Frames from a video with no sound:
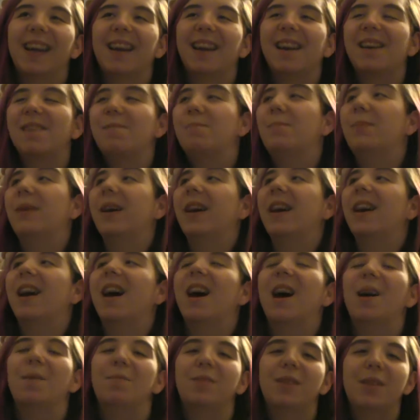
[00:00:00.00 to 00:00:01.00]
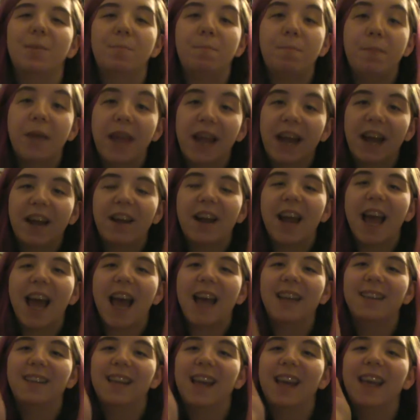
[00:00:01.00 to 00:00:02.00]
but the bear
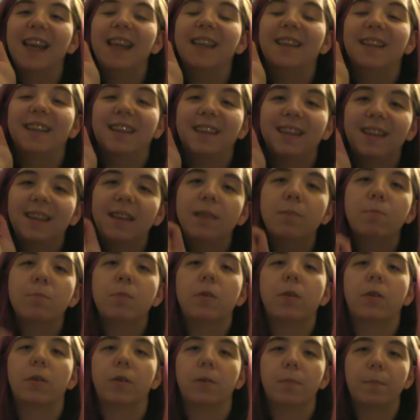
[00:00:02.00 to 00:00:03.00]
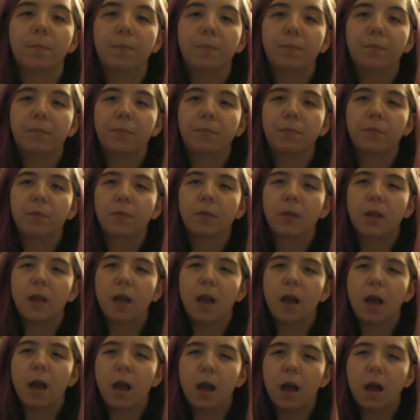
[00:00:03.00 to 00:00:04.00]
is a symbol
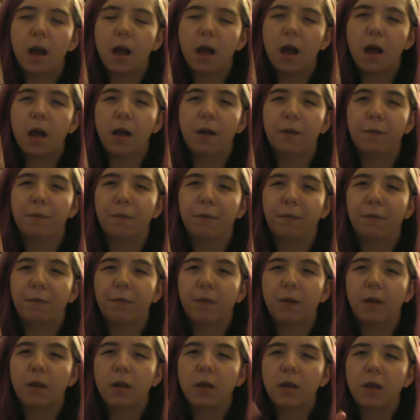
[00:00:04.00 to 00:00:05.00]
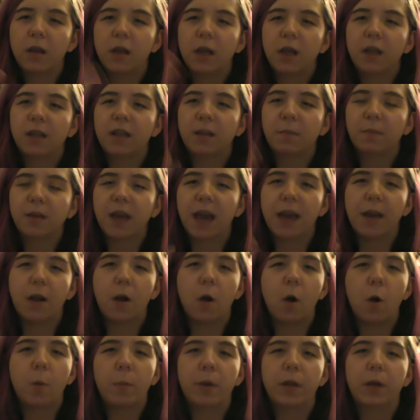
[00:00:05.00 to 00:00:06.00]
of some kind of
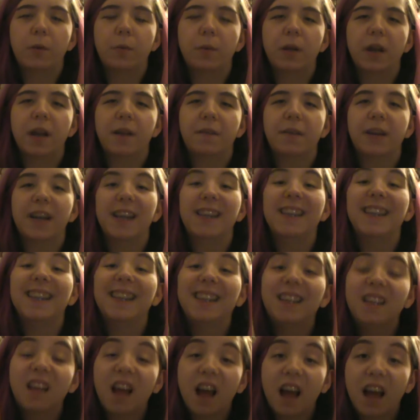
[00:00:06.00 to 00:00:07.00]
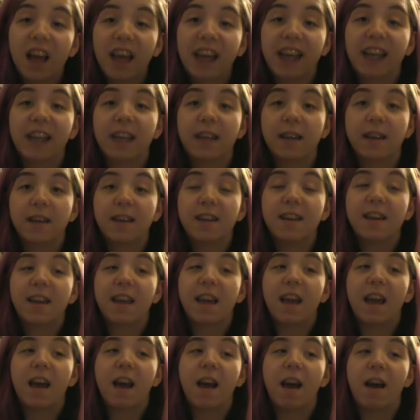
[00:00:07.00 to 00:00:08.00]
omen or whatever. It's a sign
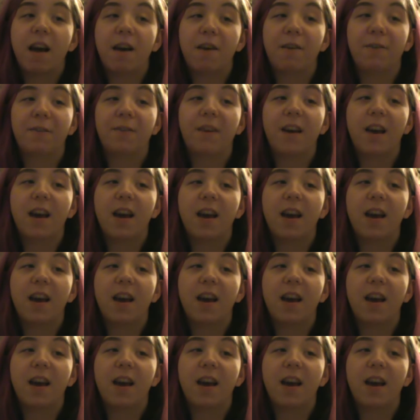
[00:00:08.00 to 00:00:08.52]
of